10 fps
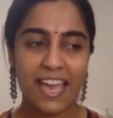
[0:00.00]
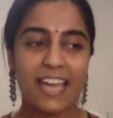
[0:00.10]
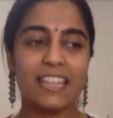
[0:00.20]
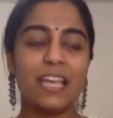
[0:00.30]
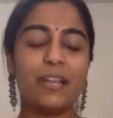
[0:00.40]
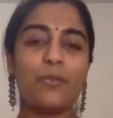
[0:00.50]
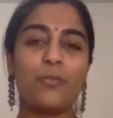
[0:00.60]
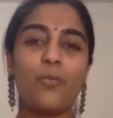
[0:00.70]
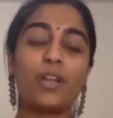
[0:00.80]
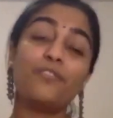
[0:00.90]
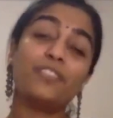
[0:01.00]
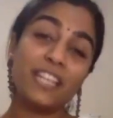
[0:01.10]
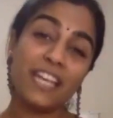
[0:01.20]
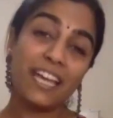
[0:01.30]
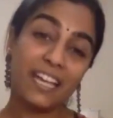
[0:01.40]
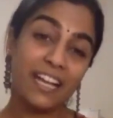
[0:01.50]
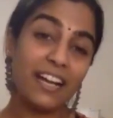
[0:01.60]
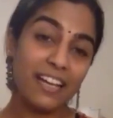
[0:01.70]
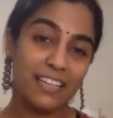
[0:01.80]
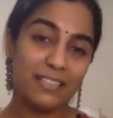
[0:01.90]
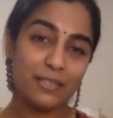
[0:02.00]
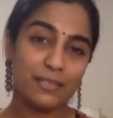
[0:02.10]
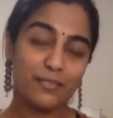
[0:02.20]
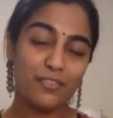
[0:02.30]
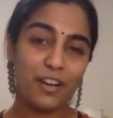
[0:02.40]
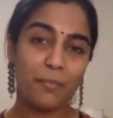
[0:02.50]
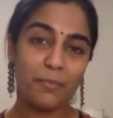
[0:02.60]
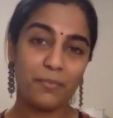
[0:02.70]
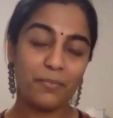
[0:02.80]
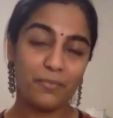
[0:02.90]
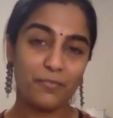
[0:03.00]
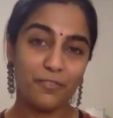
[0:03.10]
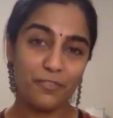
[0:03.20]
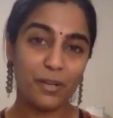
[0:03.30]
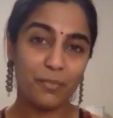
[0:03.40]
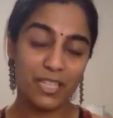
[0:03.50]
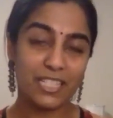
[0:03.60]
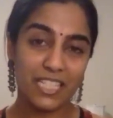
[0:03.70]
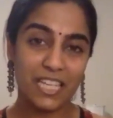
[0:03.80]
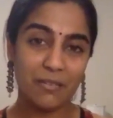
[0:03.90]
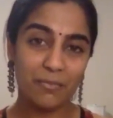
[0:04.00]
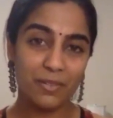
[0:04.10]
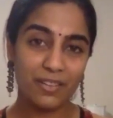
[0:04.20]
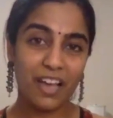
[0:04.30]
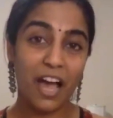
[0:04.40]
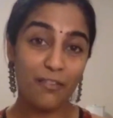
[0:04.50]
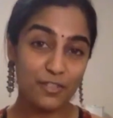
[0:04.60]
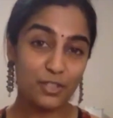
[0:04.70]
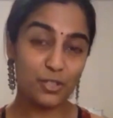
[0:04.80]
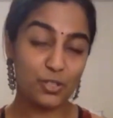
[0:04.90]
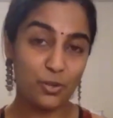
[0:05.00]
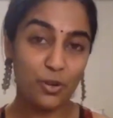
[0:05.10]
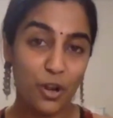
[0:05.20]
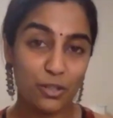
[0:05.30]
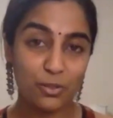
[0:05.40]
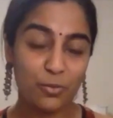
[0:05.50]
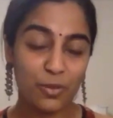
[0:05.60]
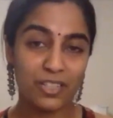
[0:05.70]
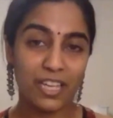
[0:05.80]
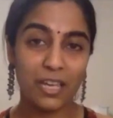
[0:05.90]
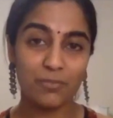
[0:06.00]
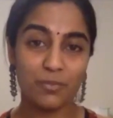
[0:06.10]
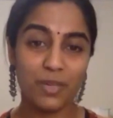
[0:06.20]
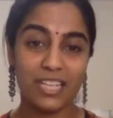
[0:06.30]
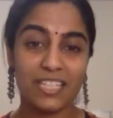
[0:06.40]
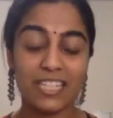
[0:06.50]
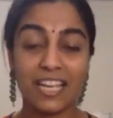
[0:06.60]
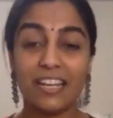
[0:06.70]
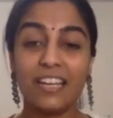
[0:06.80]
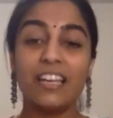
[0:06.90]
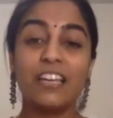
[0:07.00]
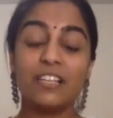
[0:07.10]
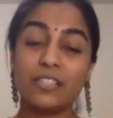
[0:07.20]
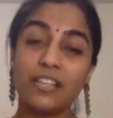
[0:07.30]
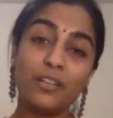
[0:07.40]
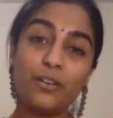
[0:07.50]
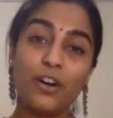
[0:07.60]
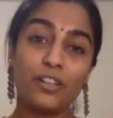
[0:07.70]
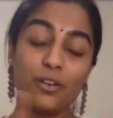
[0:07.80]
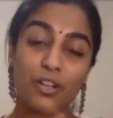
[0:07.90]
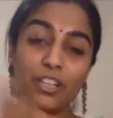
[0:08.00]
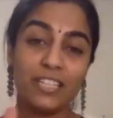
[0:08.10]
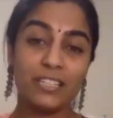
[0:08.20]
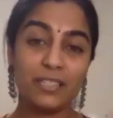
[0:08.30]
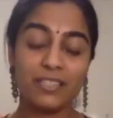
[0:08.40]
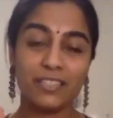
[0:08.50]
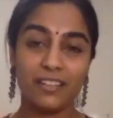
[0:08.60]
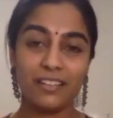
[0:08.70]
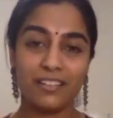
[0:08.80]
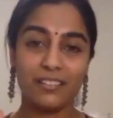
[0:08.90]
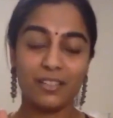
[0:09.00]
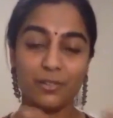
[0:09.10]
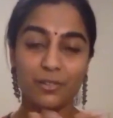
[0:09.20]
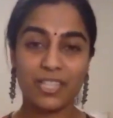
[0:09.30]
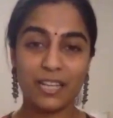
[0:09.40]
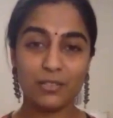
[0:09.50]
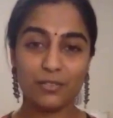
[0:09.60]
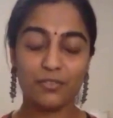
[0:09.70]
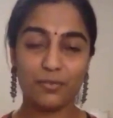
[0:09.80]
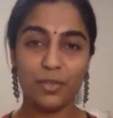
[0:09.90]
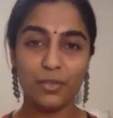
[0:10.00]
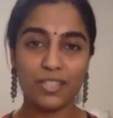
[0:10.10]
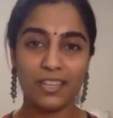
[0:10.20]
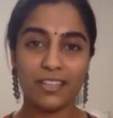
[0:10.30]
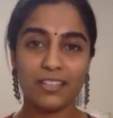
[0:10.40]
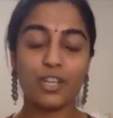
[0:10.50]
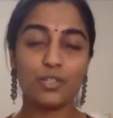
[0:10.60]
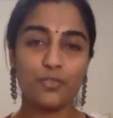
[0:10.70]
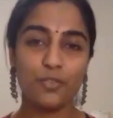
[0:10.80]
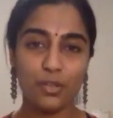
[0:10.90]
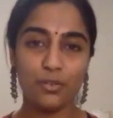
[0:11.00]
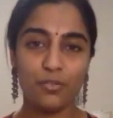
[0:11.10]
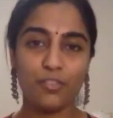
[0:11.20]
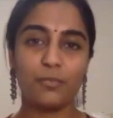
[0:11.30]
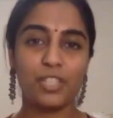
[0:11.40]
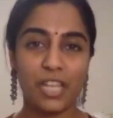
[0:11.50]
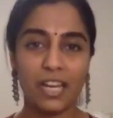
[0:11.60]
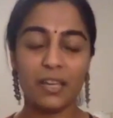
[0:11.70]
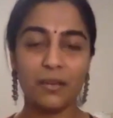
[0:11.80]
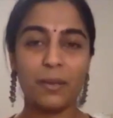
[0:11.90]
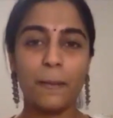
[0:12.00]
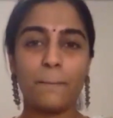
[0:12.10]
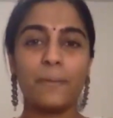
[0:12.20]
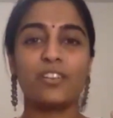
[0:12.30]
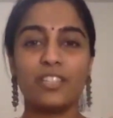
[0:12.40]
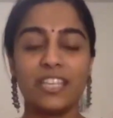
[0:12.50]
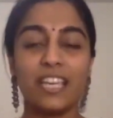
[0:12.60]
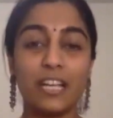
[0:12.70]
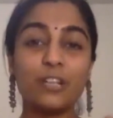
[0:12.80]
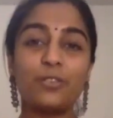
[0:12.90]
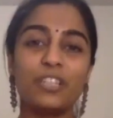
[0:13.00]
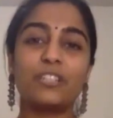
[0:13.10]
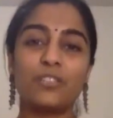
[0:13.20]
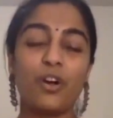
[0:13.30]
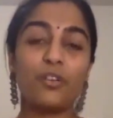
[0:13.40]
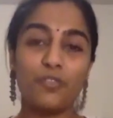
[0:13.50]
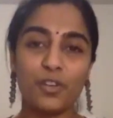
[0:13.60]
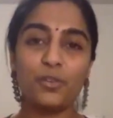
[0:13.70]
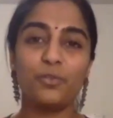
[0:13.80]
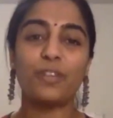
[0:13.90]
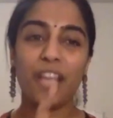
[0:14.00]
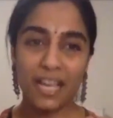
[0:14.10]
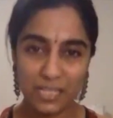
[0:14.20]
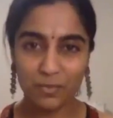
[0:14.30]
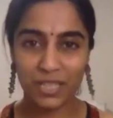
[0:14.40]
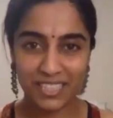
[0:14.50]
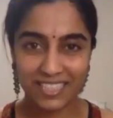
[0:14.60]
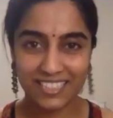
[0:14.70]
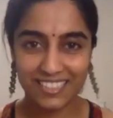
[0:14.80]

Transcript: and then one of the tech guys from his team, after the show got over, came to me and he said, sir got all these set of music just for you from Chennai because he included that song for you last minute,